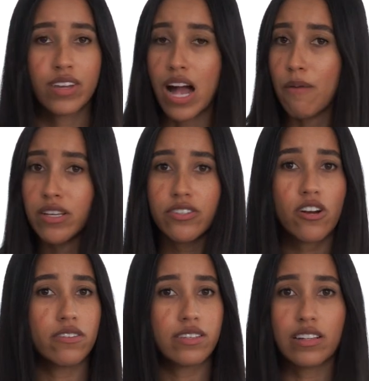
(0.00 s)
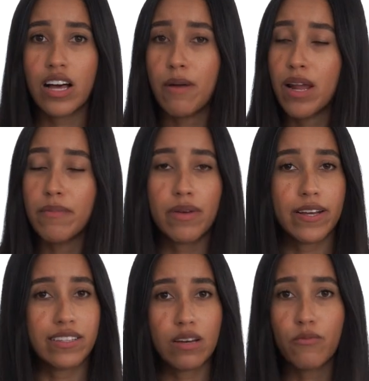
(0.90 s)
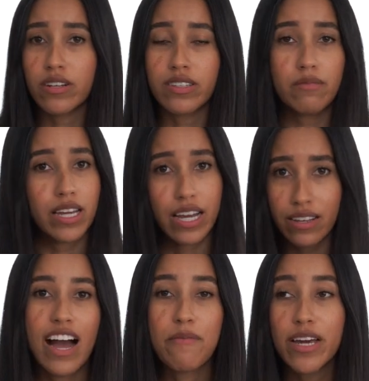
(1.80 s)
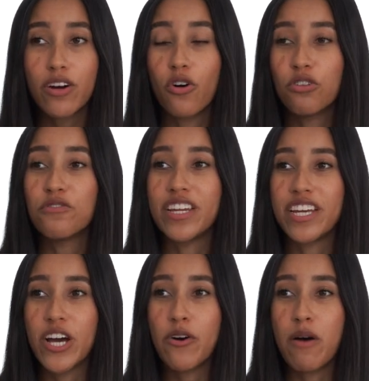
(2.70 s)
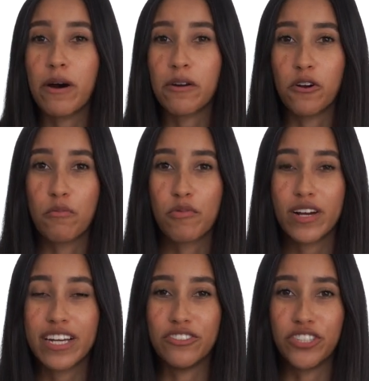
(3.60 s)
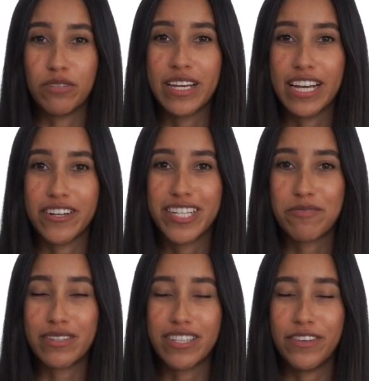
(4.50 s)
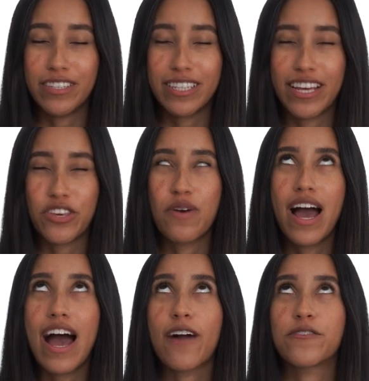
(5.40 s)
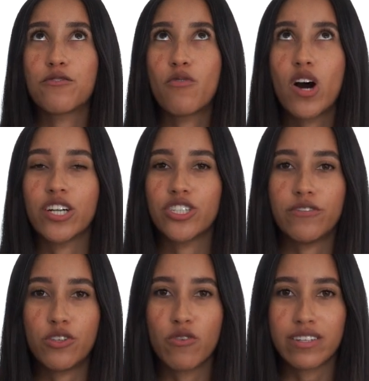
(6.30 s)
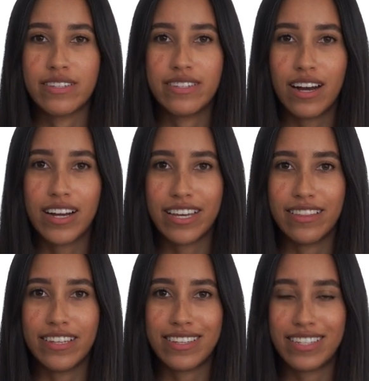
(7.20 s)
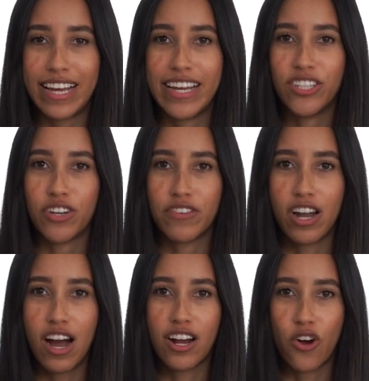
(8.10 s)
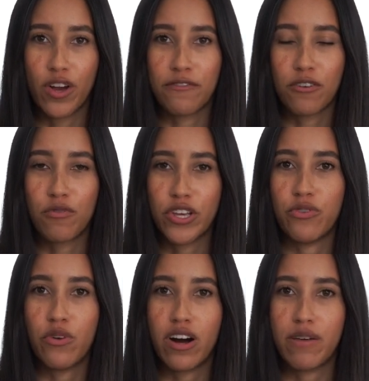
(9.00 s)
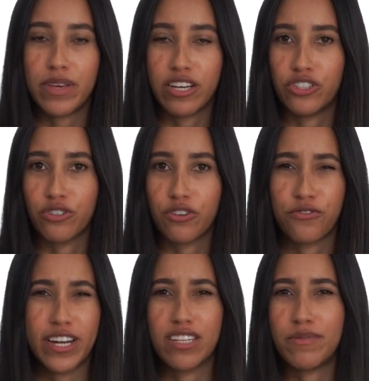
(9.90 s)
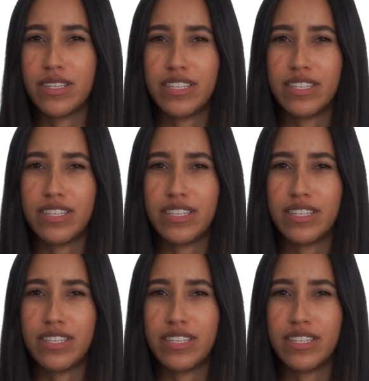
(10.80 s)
I'm gonna start in this club and I'm gonna make it somewhere someday. I made a whole video about Oprah and Jim Carrey specifically that you have to watch if you are stuck in this stage of not going for what you want because you're afraid to be